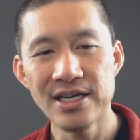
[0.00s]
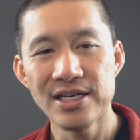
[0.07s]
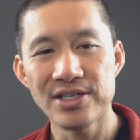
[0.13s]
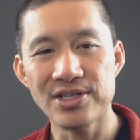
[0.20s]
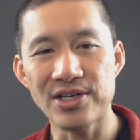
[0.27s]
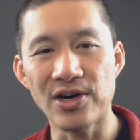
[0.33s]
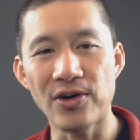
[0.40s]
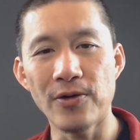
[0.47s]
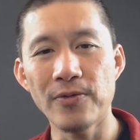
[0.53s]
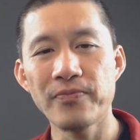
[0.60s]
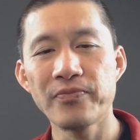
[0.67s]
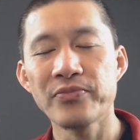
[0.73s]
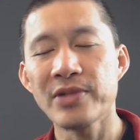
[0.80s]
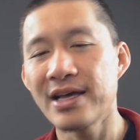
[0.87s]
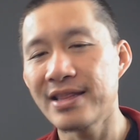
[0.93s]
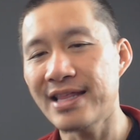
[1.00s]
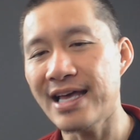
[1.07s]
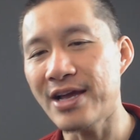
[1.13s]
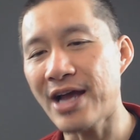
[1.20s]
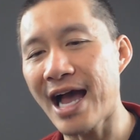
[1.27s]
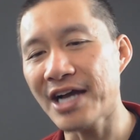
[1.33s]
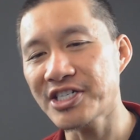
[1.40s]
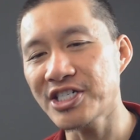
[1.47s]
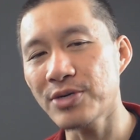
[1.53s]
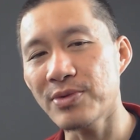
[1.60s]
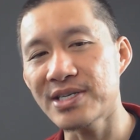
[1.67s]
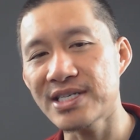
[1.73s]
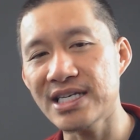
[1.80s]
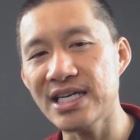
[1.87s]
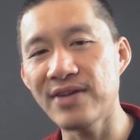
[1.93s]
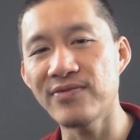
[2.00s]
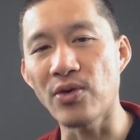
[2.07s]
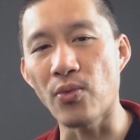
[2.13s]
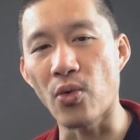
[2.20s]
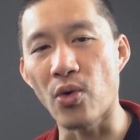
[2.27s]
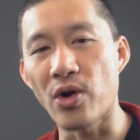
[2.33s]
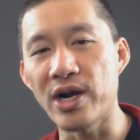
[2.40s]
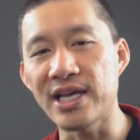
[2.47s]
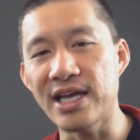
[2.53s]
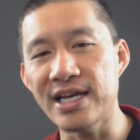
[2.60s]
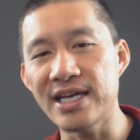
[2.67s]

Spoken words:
So they actually received a warning,